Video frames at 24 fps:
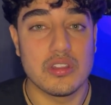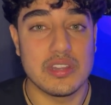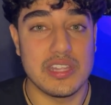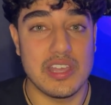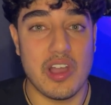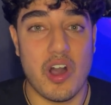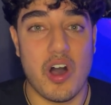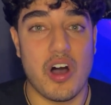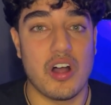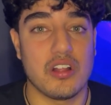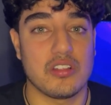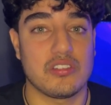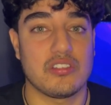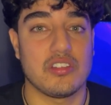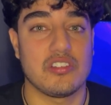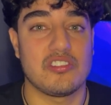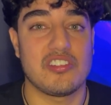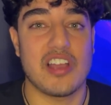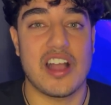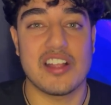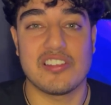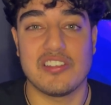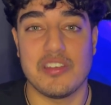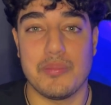the answer
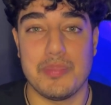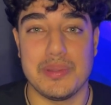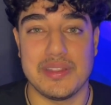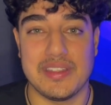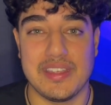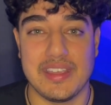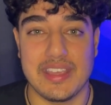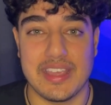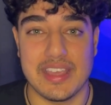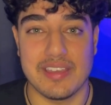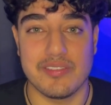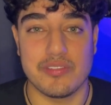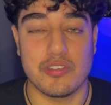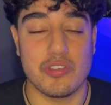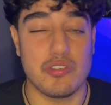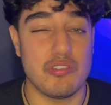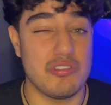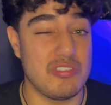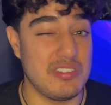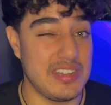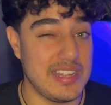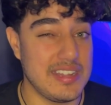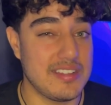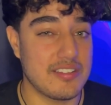ChatGPT gives you,
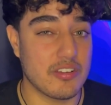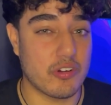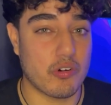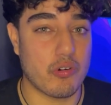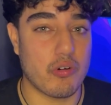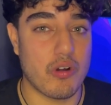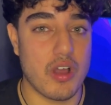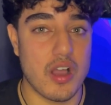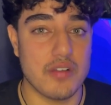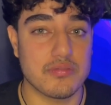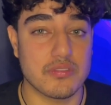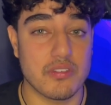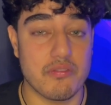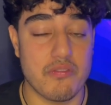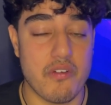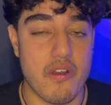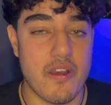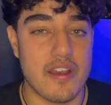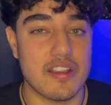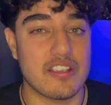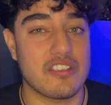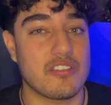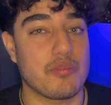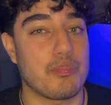you need to craft a
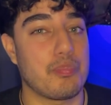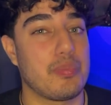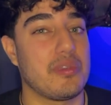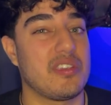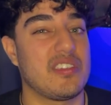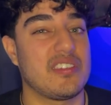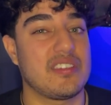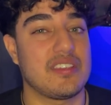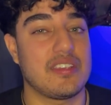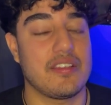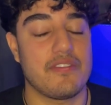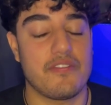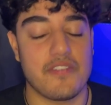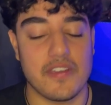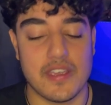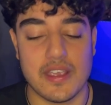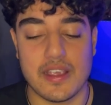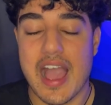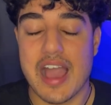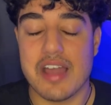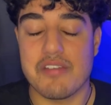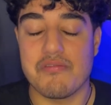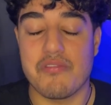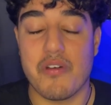very
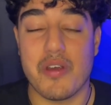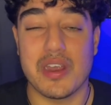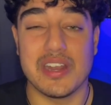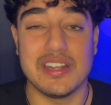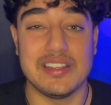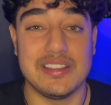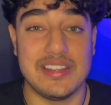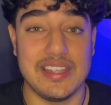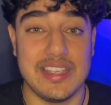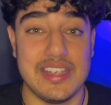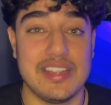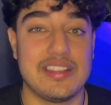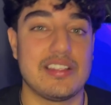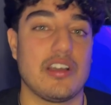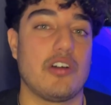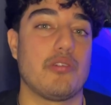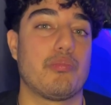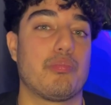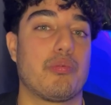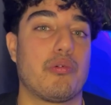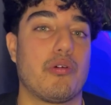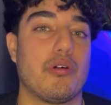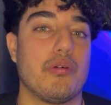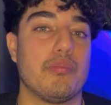specific and very
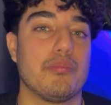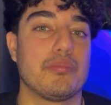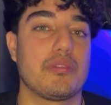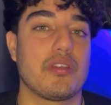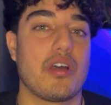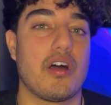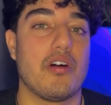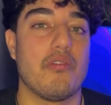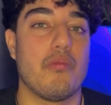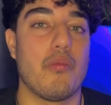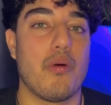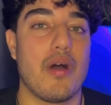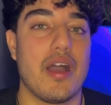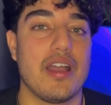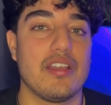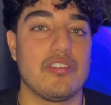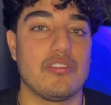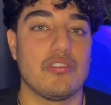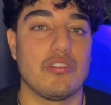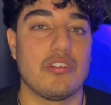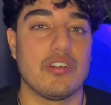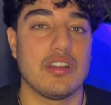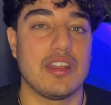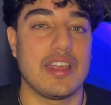detailed prompt.
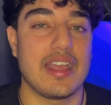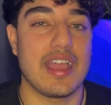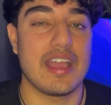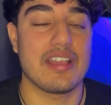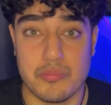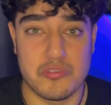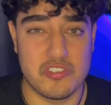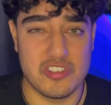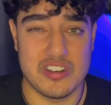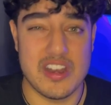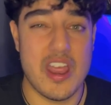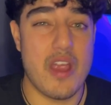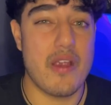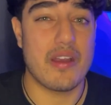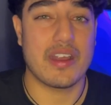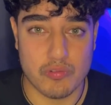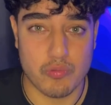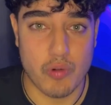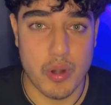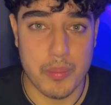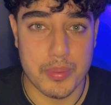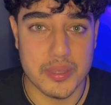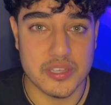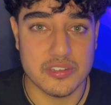Otherwise, you're going to get generic
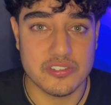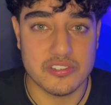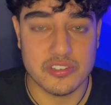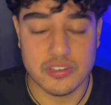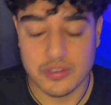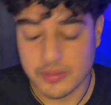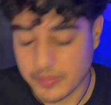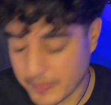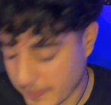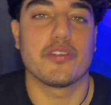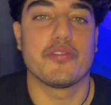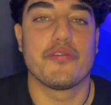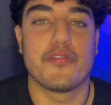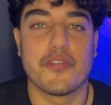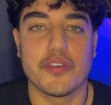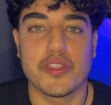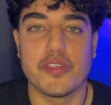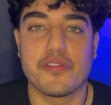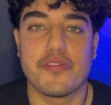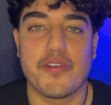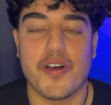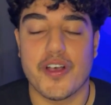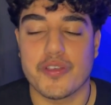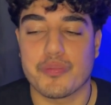rubbish for the
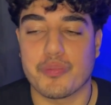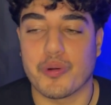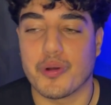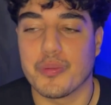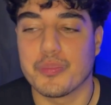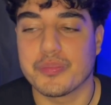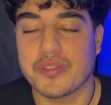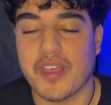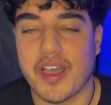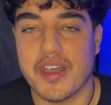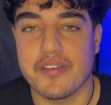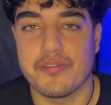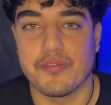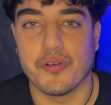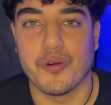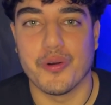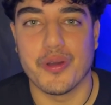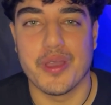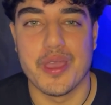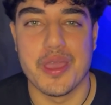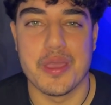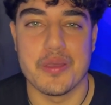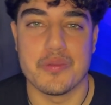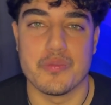first prompt, I
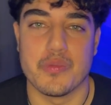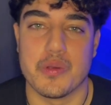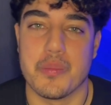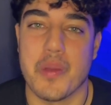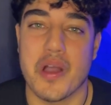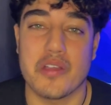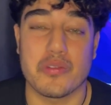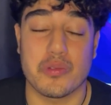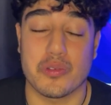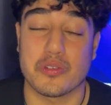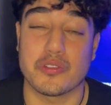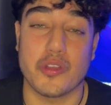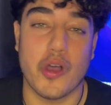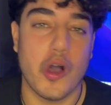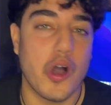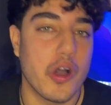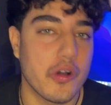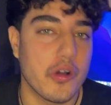thought we might as well start